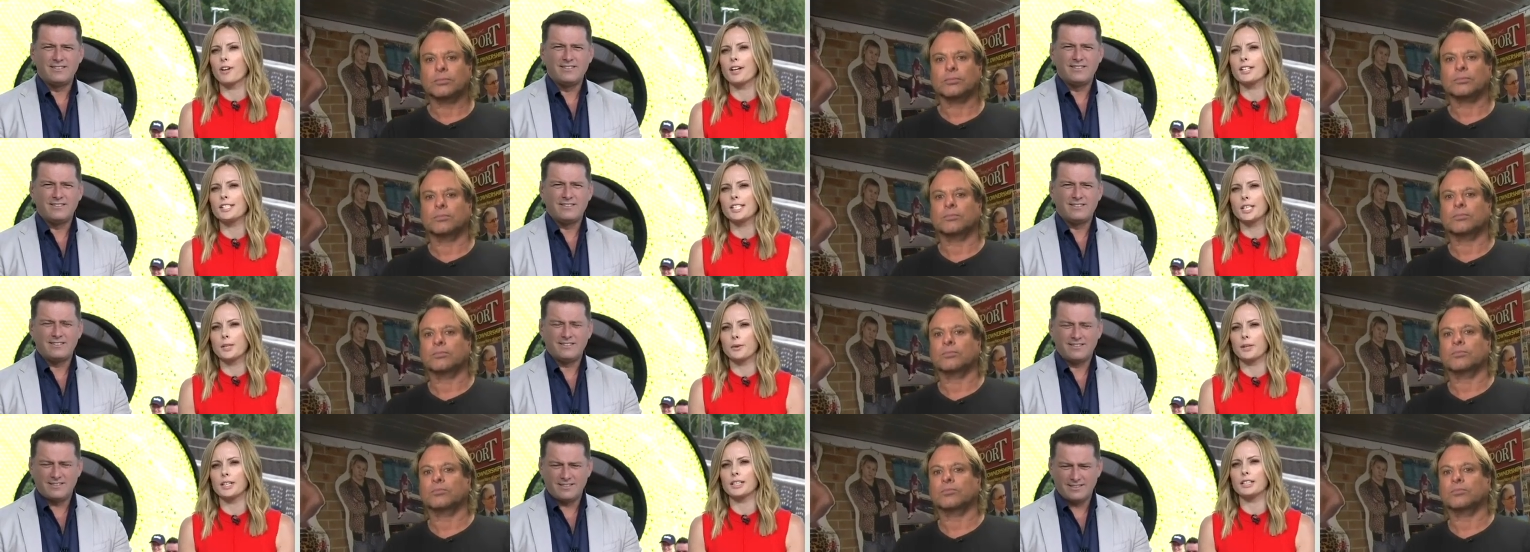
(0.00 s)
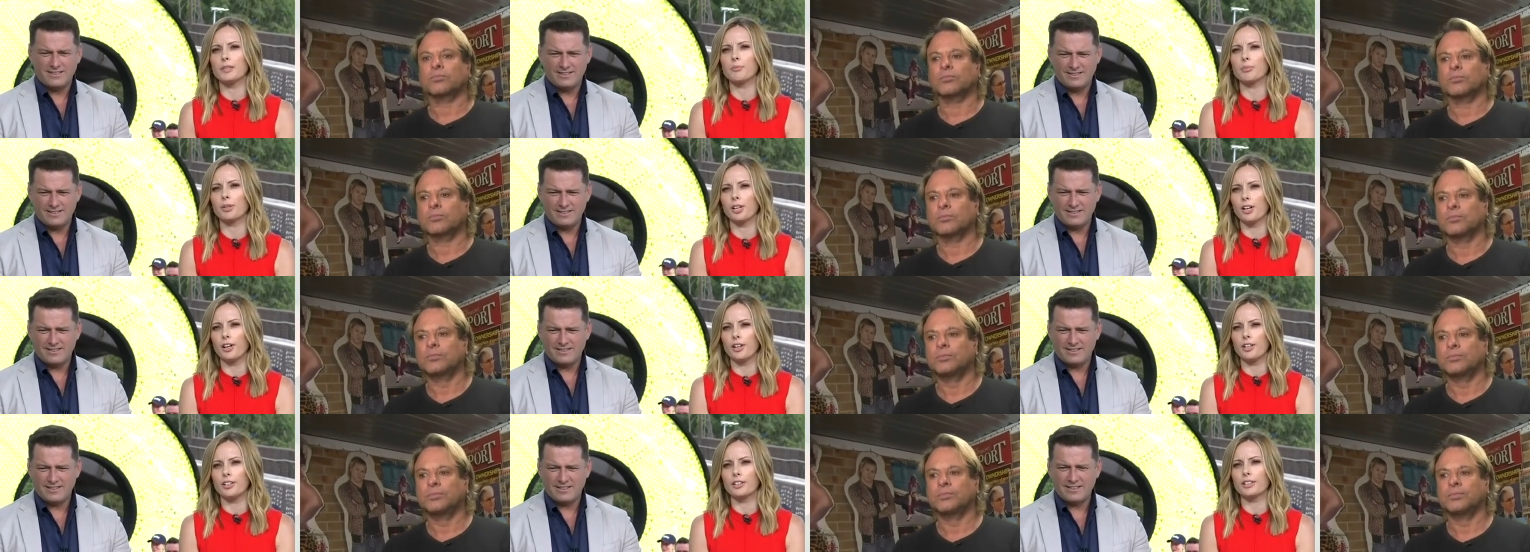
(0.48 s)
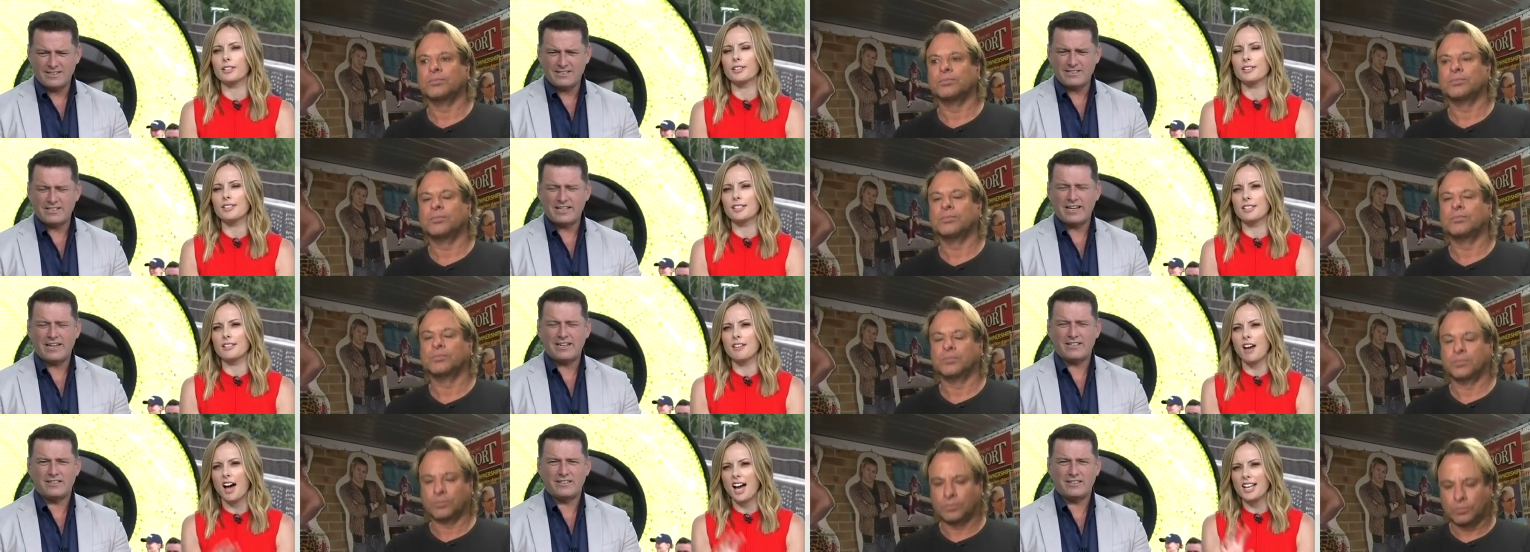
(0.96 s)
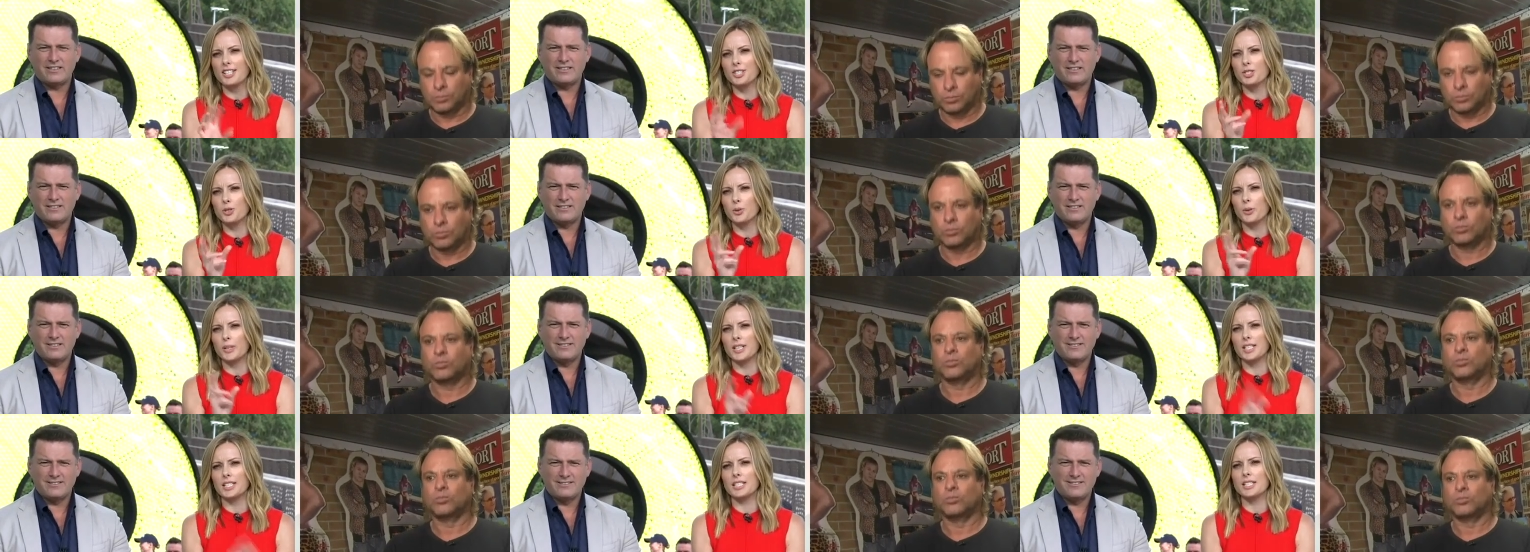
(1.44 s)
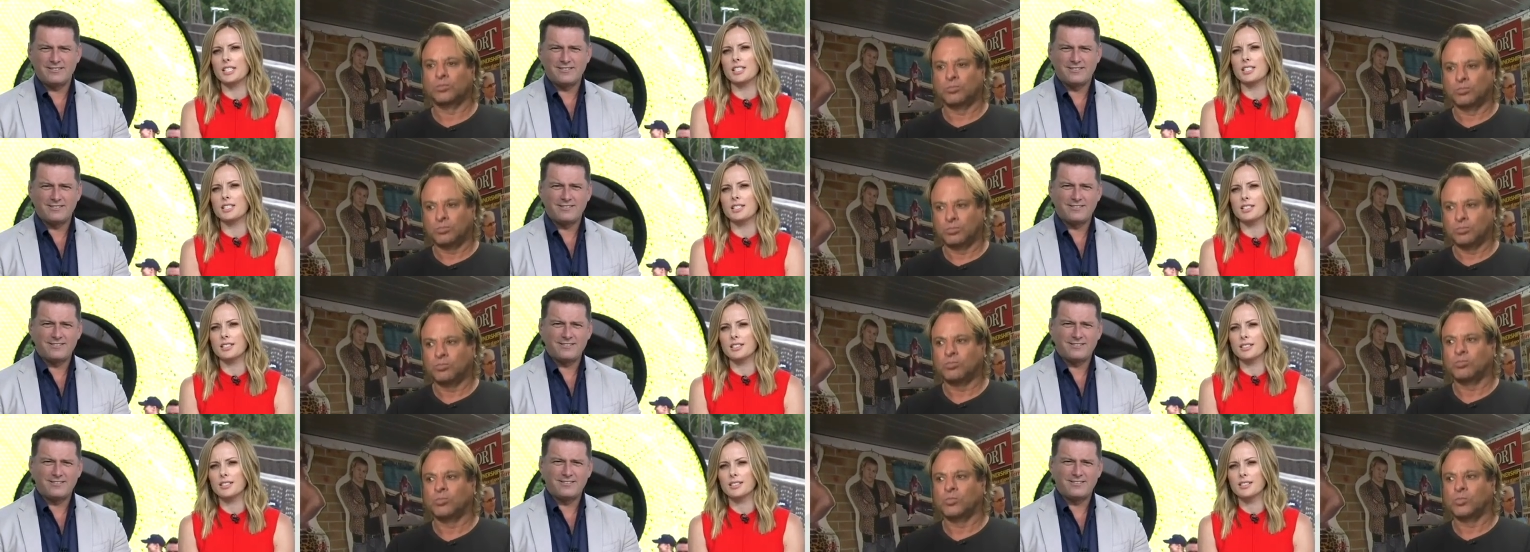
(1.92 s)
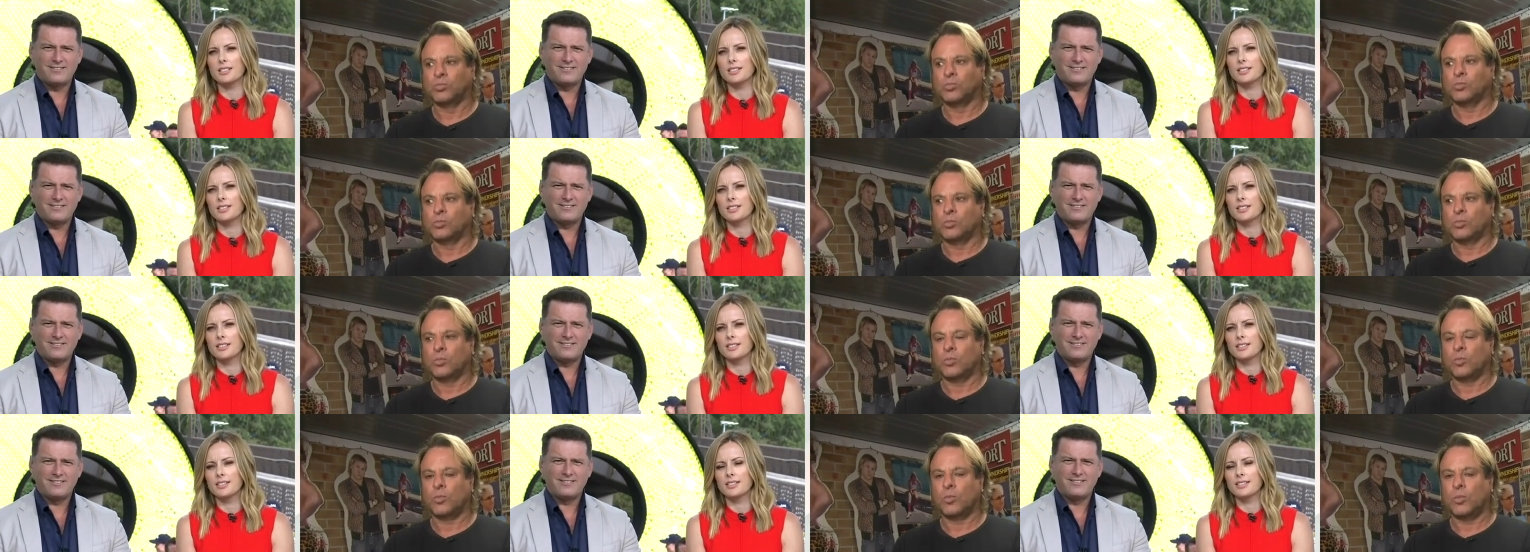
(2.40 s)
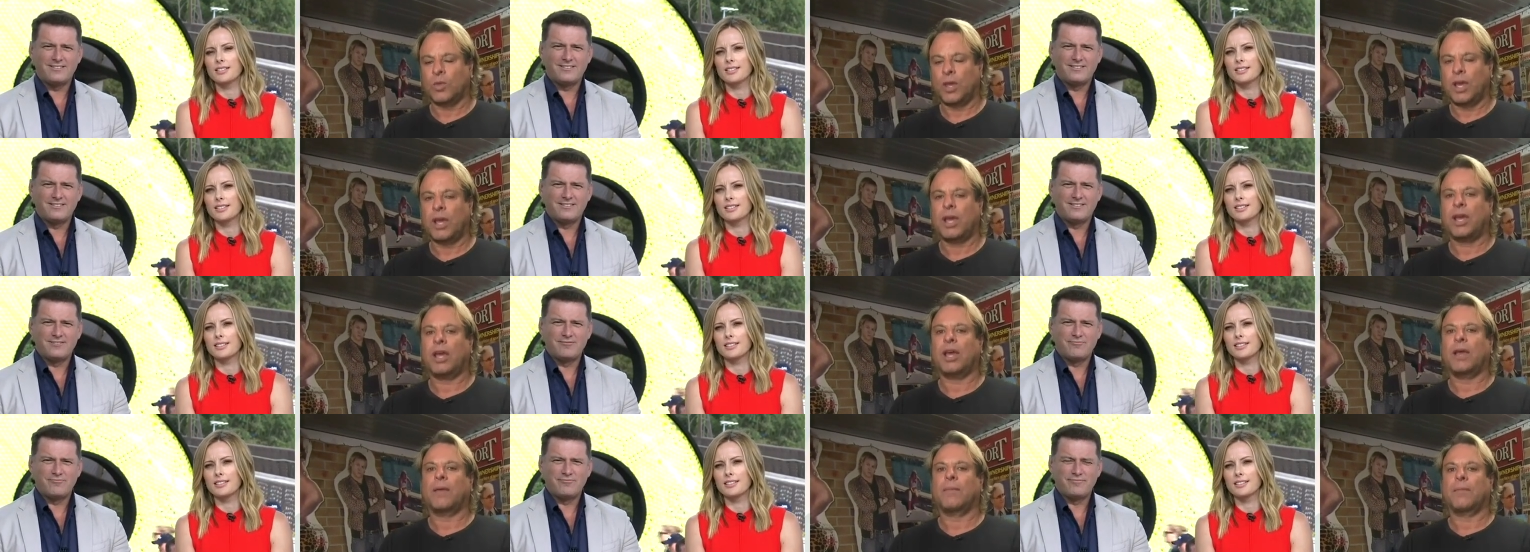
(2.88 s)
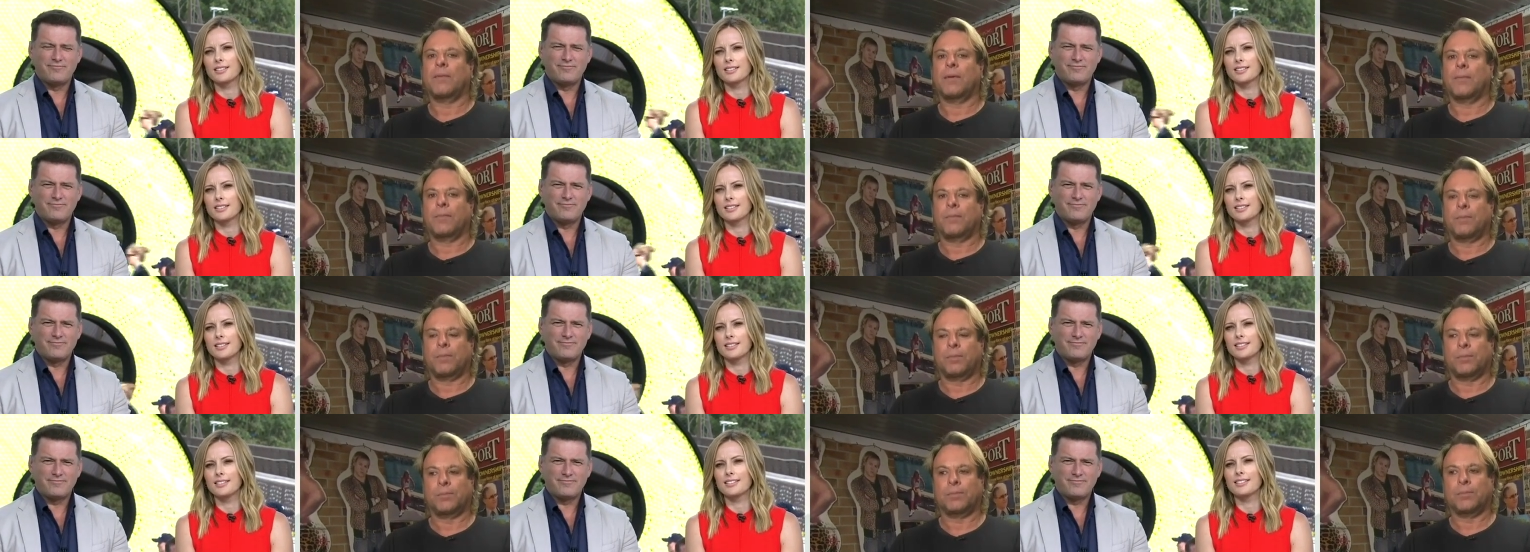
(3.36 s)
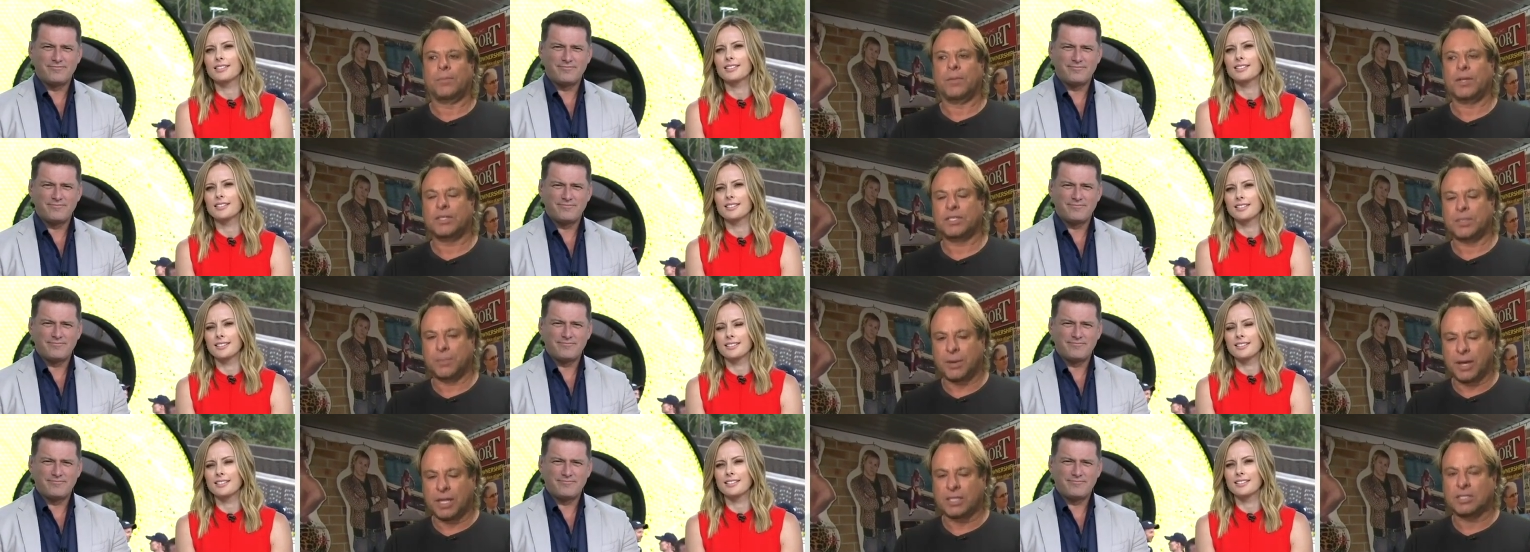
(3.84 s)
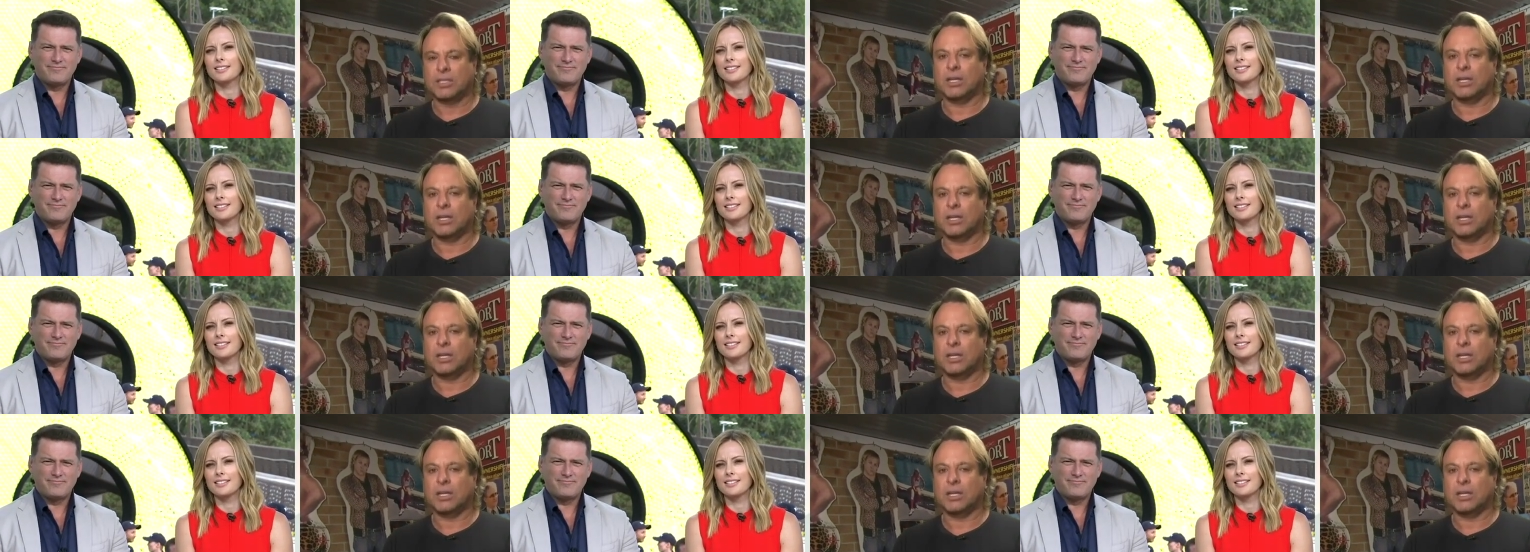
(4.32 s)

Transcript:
Speaker 1: rescuing the bloke. Exactly. It's a nice twist.
Speaker 2: Yeah, it's about